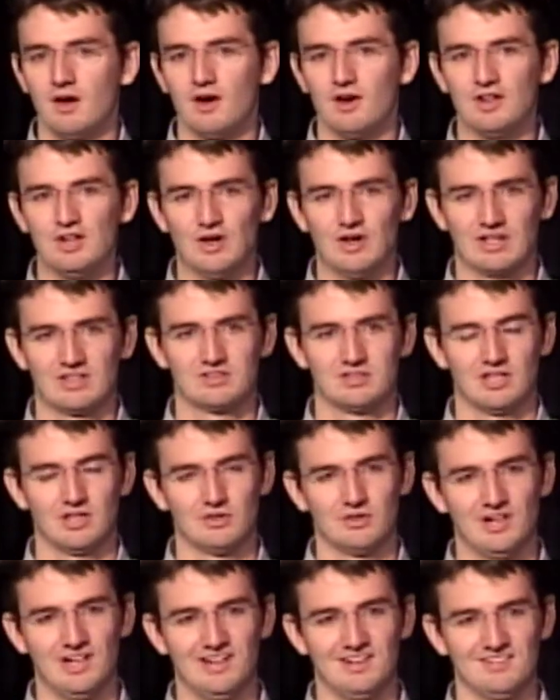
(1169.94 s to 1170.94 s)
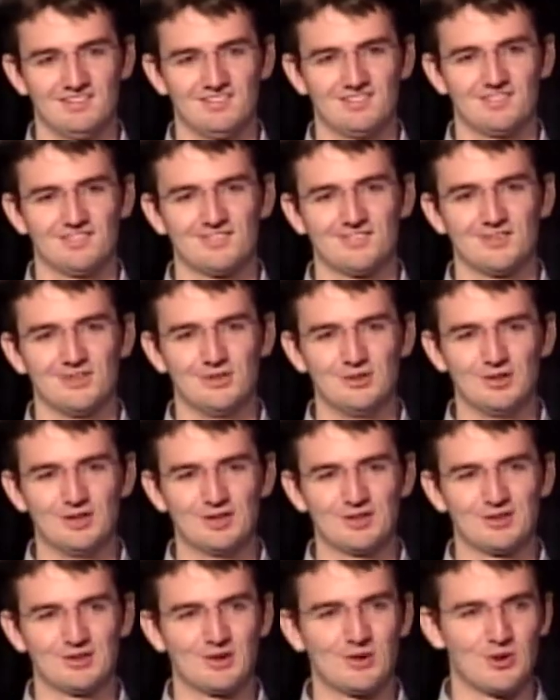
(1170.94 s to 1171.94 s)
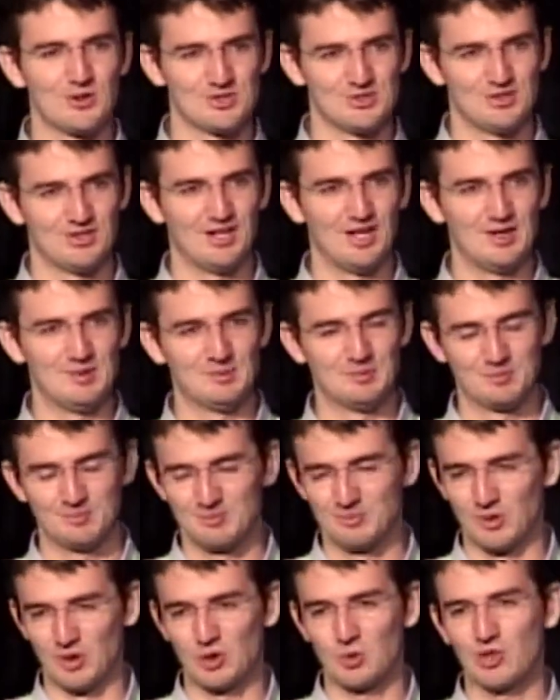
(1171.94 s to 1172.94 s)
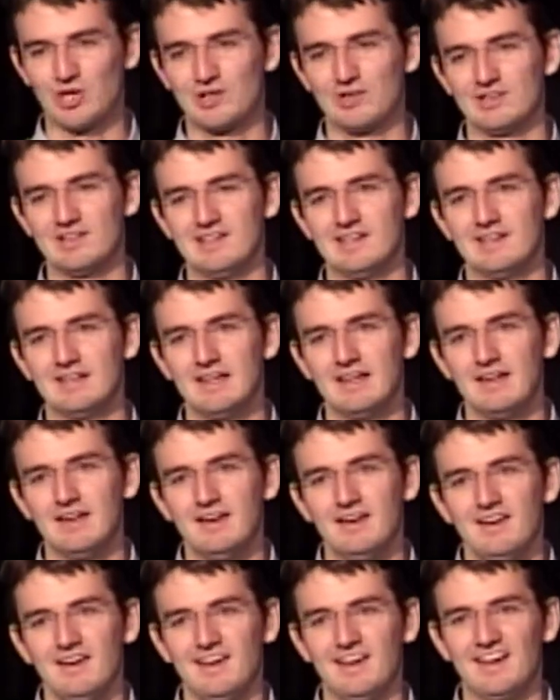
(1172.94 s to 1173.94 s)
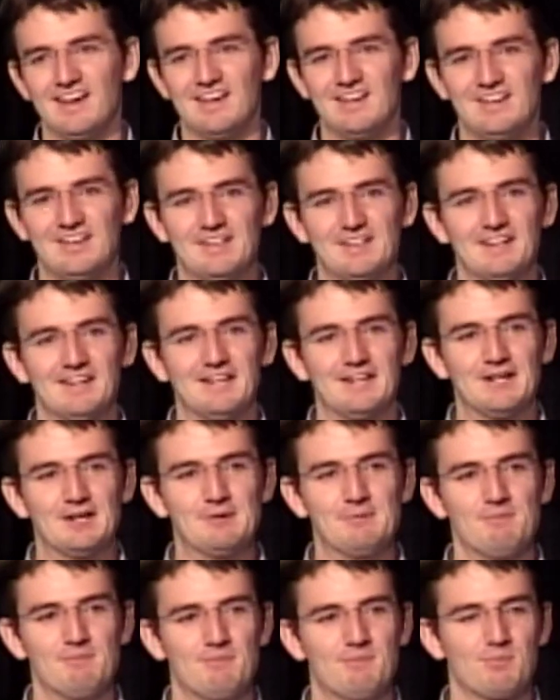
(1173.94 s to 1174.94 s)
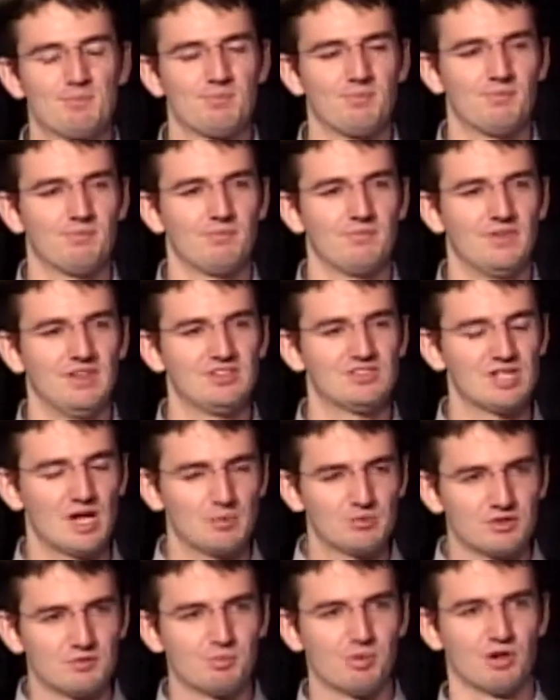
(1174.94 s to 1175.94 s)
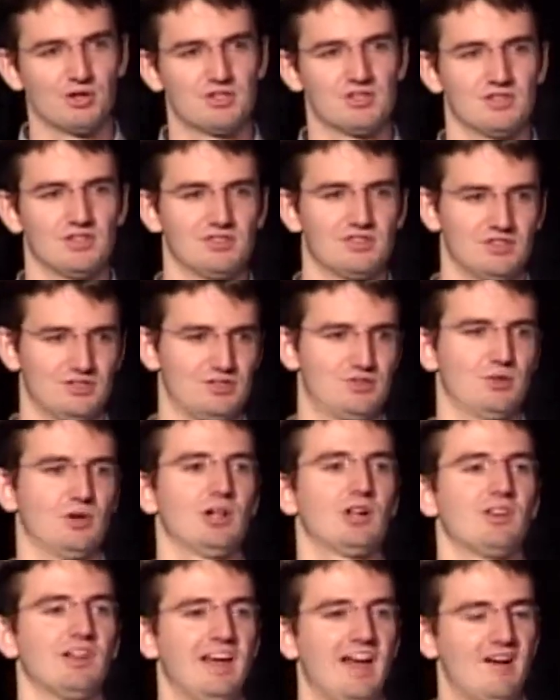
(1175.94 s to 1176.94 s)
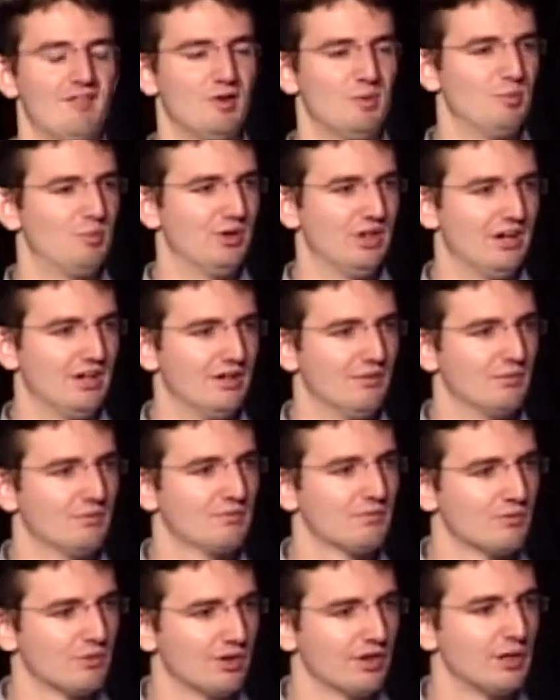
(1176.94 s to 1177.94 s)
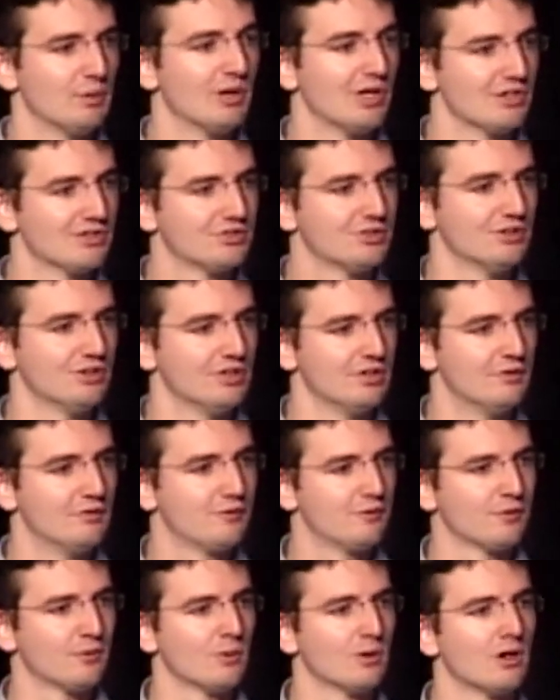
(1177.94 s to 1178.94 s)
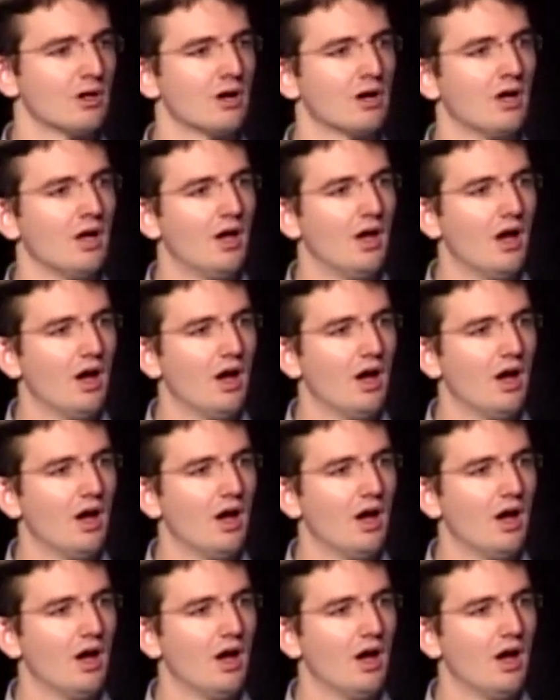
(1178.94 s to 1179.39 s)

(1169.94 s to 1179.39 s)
accelerate through the course of the game more quickly. And these types of purchases historically haven't been really well suited for